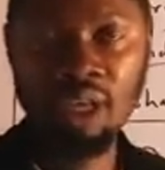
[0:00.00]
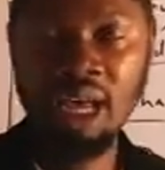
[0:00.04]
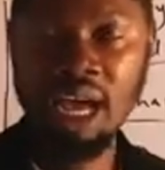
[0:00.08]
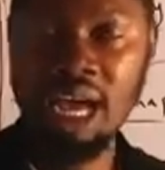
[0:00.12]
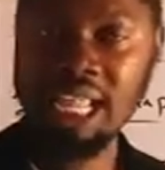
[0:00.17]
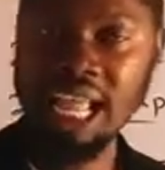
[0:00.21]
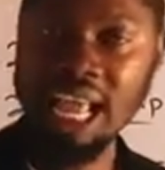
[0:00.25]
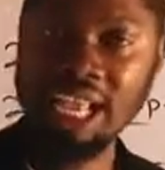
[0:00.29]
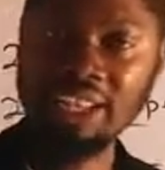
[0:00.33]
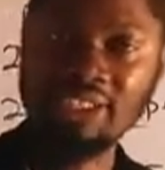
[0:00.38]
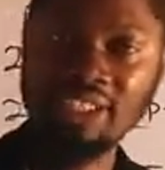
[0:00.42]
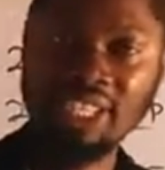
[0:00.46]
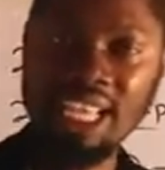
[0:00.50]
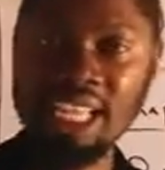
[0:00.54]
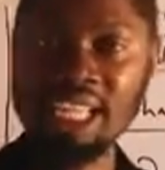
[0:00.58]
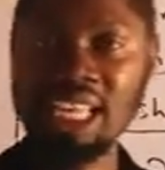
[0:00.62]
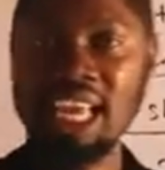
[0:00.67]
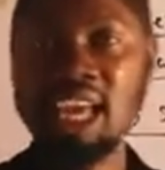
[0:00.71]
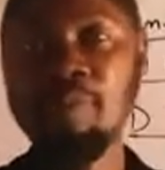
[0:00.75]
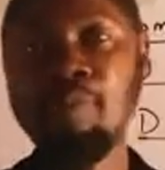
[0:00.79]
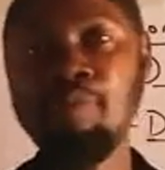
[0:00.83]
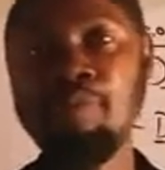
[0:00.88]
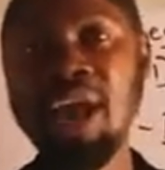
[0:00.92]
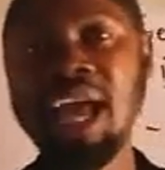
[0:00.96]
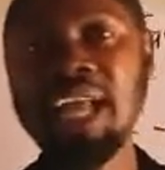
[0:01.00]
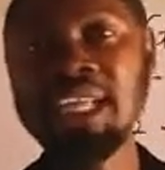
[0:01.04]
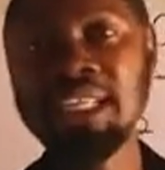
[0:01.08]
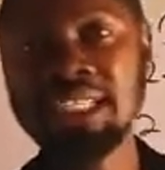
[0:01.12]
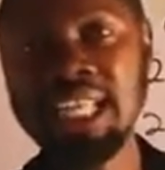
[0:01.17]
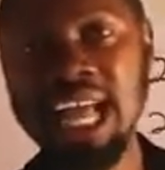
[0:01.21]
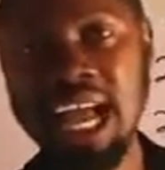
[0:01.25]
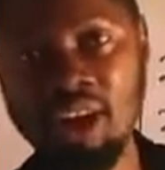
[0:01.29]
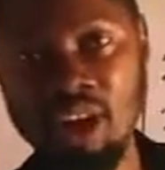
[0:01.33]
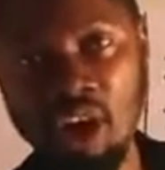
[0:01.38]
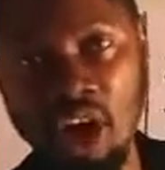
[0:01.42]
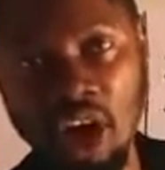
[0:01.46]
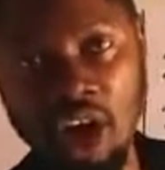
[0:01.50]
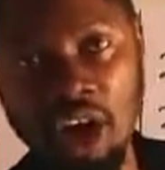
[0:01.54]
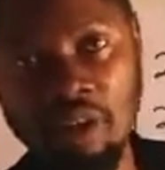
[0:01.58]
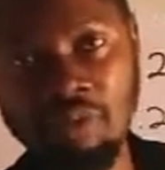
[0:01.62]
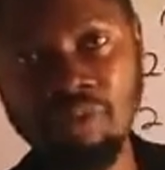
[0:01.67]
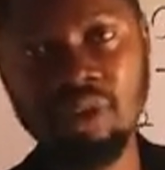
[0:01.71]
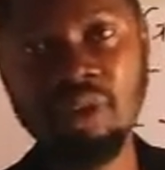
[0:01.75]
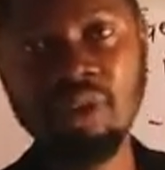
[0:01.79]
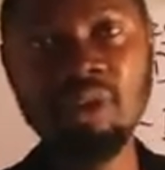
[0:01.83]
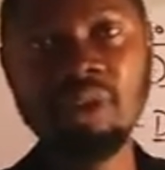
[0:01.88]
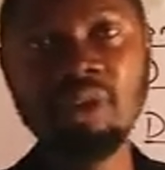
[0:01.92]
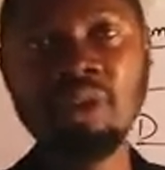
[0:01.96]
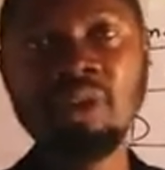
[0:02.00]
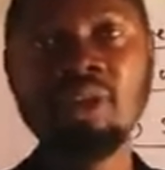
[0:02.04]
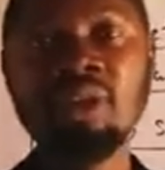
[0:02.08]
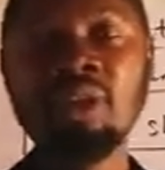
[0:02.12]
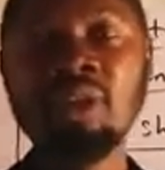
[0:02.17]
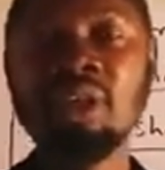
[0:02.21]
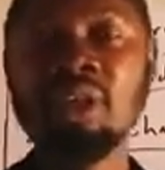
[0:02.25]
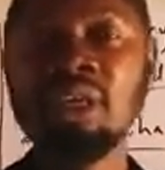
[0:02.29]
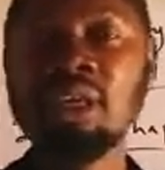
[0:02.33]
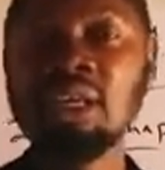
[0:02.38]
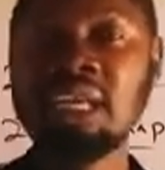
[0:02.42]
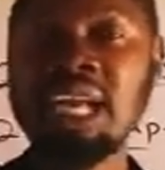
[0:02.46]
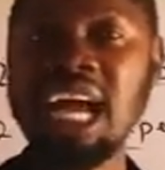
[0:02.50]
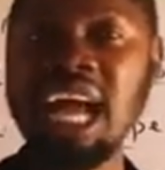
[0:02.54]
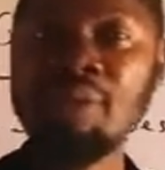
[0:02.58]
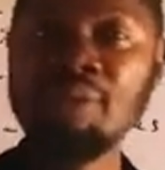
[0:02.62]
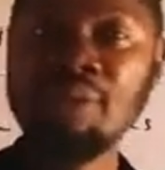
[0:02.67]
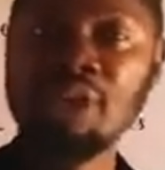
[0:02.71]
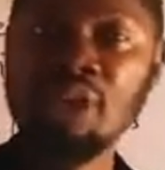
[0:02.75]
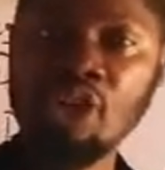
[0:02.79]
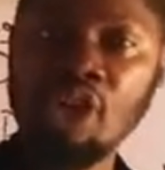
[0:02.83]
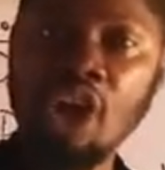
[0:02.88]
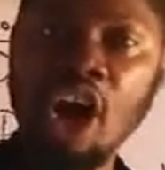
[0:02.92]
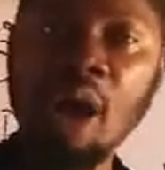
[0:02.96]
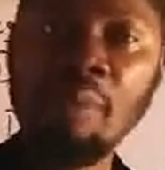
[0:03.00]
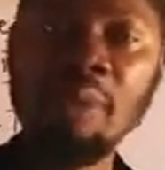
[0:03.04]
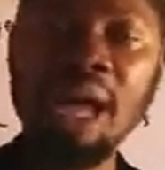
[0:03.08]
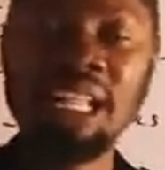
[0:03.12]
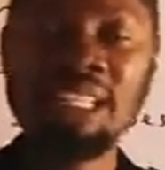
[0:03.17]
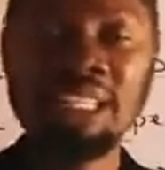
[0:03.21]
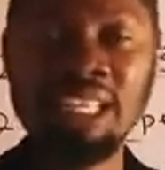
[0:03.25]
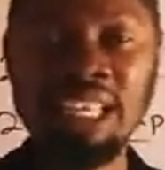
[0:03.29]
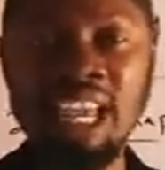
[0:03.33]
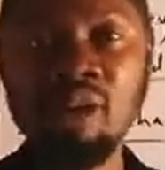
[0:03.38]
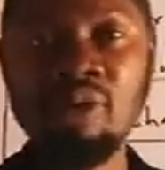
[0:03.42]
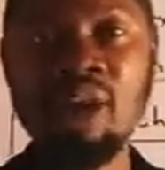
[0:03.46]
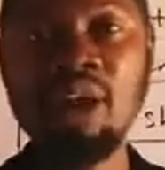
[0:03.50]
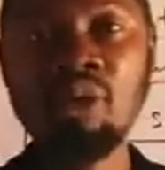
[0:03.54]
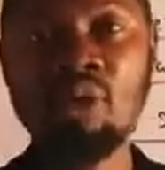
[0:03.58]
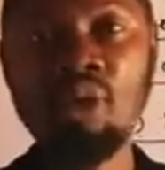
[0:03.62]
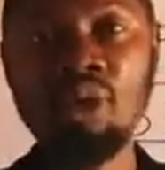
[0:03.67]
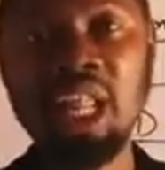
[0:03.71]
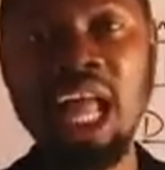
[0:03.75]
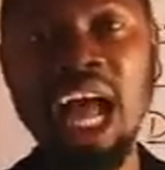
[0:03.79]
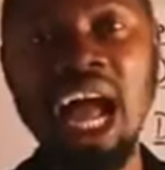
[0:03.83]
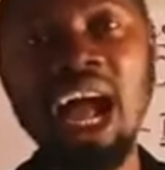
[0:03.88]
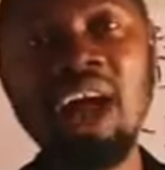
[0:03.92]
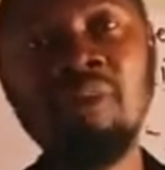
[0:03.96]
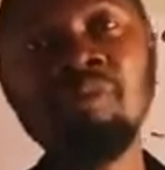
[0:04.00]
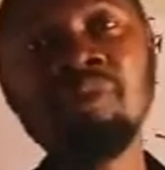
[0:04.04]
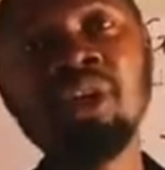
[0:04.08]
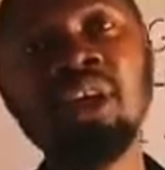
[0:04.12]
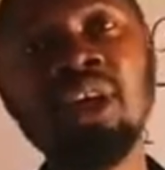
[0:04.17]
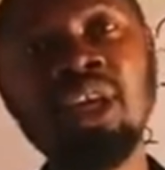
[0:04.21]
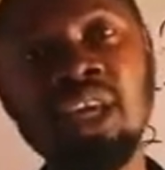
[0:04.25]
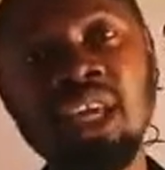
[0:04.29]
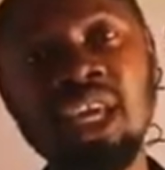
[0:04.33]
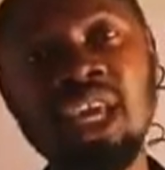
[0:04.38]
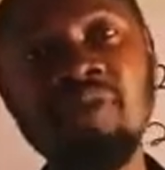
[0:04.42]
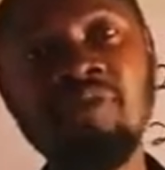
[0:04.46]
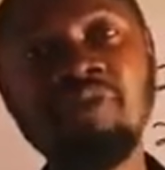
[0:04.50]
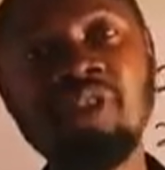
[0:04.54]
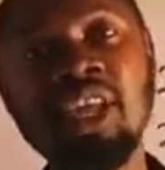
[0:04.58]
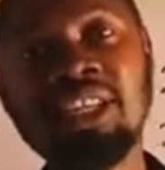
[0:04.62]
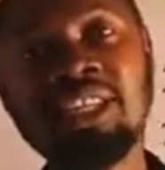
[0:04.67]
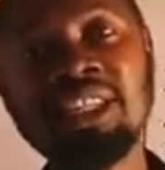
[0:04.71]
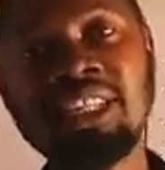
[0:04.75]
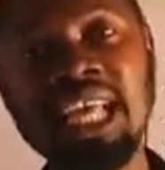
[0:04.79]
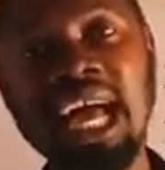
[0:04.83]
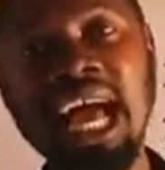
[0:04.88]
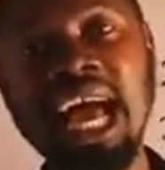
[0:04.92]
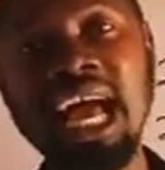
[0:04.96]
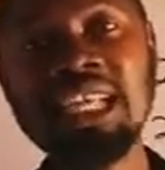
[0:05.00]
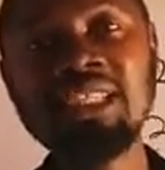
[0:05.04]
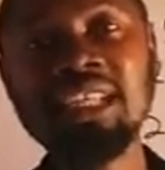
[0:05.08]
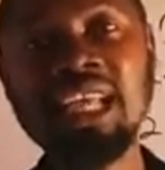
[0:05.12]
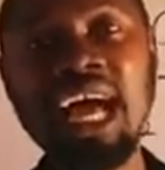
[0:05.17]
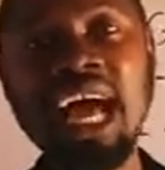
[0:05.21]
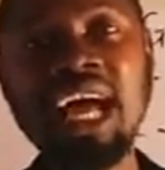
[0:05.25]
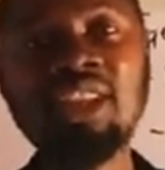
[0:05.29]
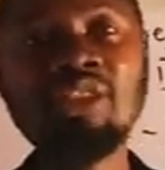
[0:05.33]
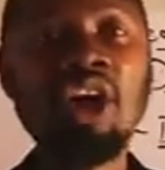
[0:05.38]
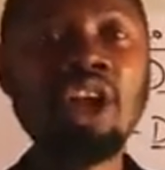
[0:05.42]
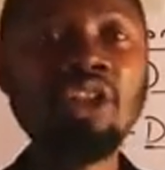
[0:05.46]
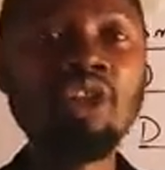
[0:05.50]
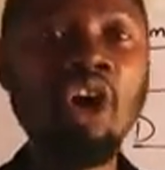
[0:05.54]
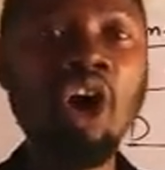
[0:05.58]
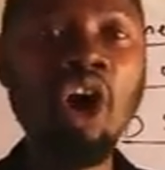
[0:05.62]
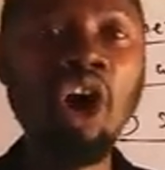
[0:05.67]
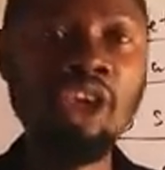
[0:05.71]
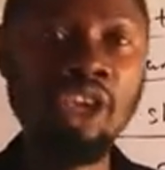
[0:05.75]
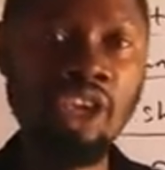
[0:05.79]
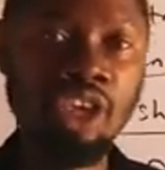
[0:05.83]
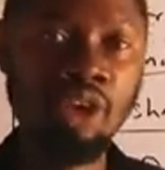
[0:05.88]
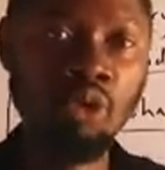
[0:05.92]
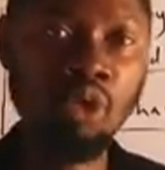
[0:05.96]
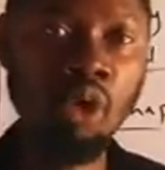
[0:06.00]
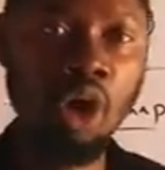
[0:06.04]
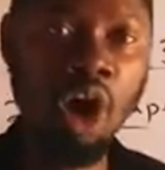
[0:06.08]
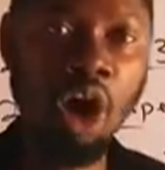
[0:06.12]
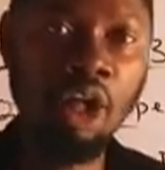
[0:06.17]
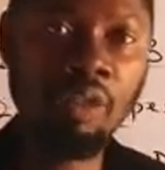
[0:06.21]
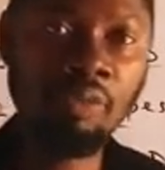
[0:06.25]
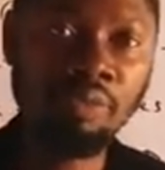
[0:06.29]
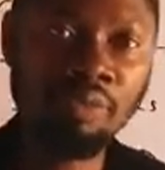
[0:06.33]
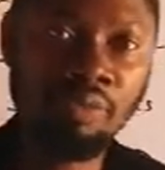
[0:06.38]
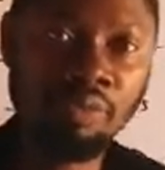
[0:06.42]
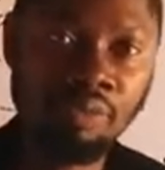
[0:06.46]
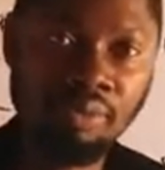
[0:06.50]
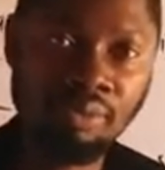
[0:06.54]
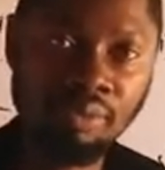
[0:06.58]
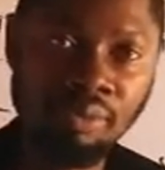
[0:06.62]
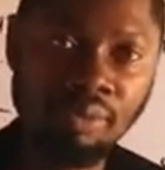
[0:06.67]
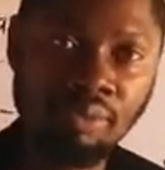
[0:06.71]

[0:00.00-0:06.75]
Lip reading: And I said a pentagon can become an irregular if the sides are not all equal.